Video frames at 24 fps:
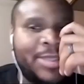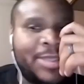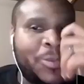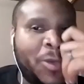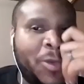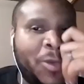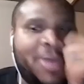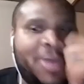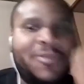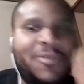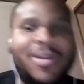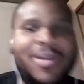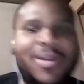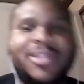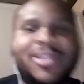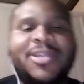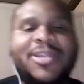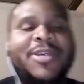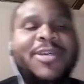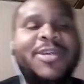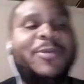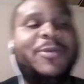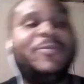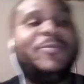the wave right
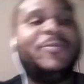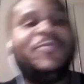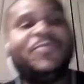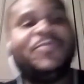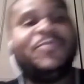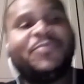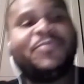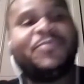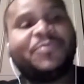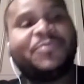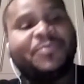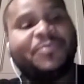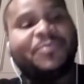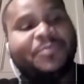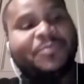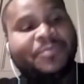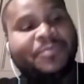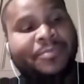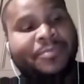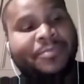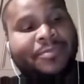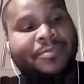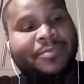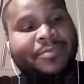there if
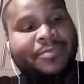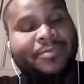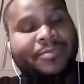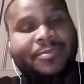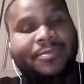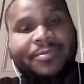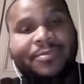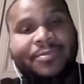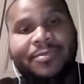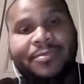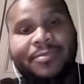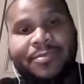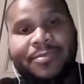my th- my